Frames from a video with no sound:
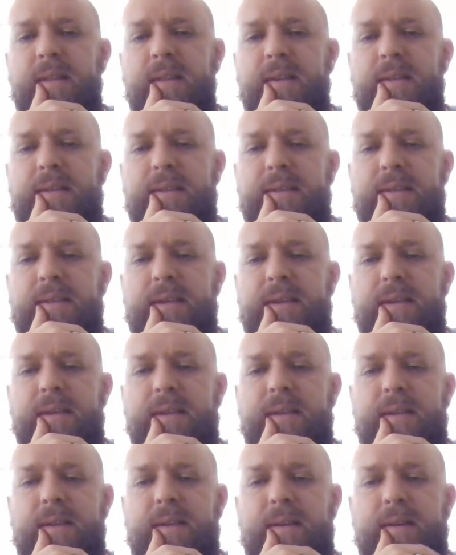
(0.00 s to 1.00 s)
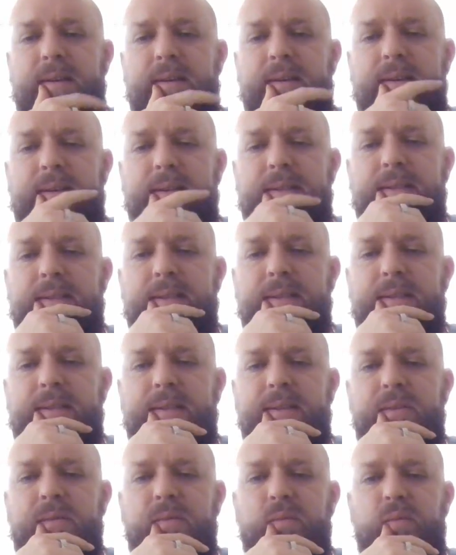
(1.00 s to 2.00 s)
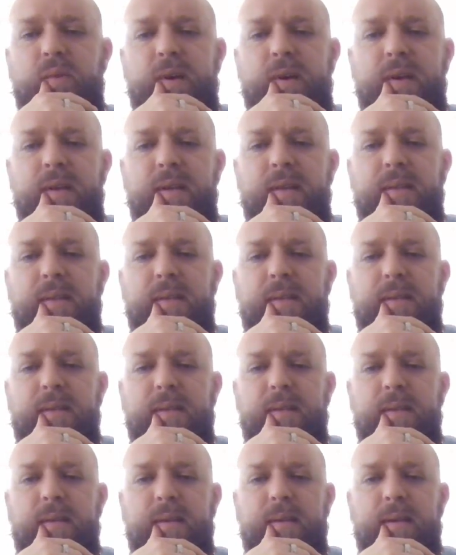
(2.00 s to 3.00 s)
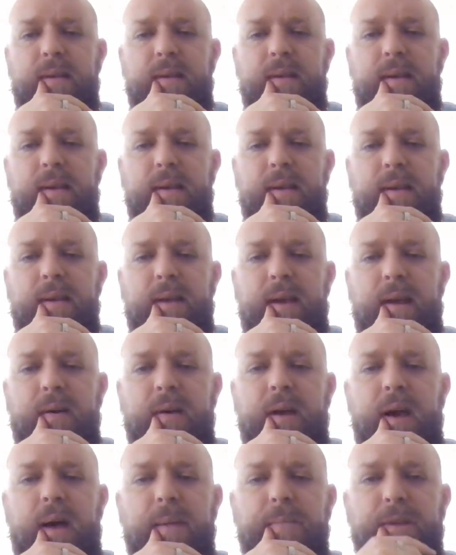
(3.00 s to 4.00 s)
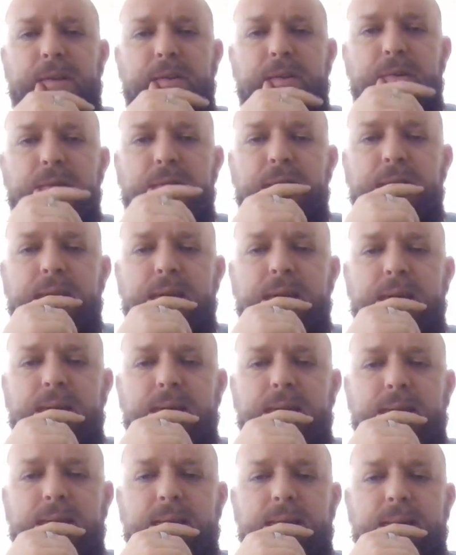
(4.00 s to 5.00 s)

This is consistent with alkaptonuria